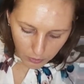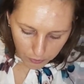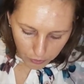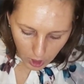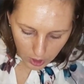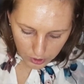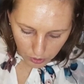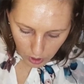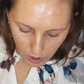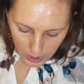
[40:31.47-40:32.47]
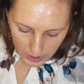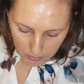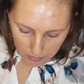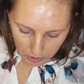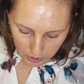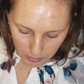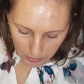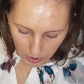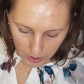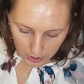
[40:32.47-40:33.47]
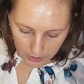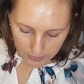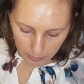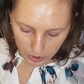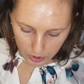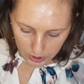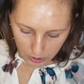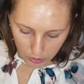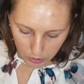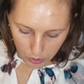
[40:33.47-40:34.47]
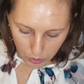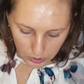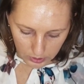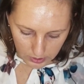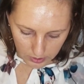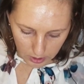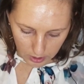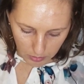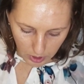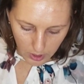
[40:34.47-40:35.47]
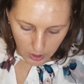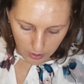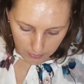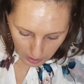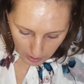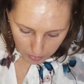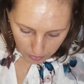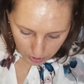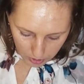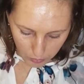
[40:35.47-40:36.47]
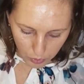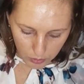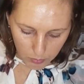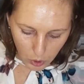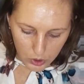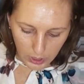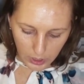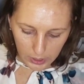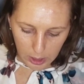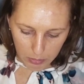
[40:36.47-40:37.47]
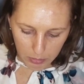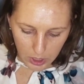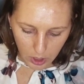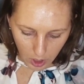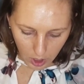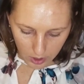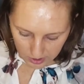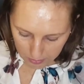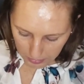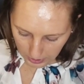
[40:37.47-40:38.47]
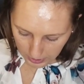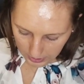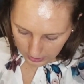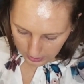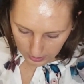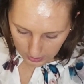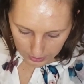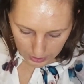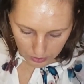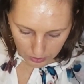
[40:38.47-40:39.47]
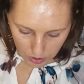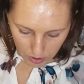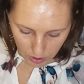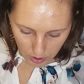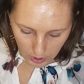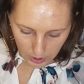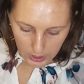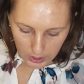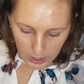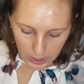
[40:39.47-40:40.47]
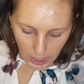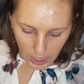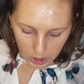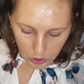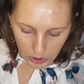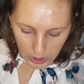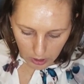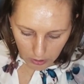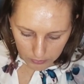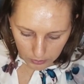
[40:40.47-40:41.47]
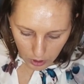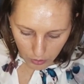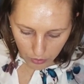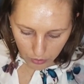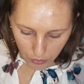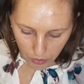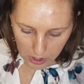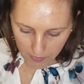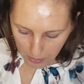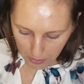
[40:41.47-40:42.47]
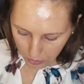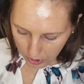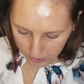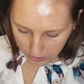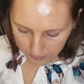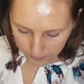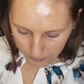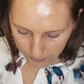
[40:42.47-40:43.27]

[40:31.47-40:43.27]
Frost or ice buildup on a vapor cycle cooling system evaporator would most likely be caused by? Answer. Inadequate airflow through the evaporator.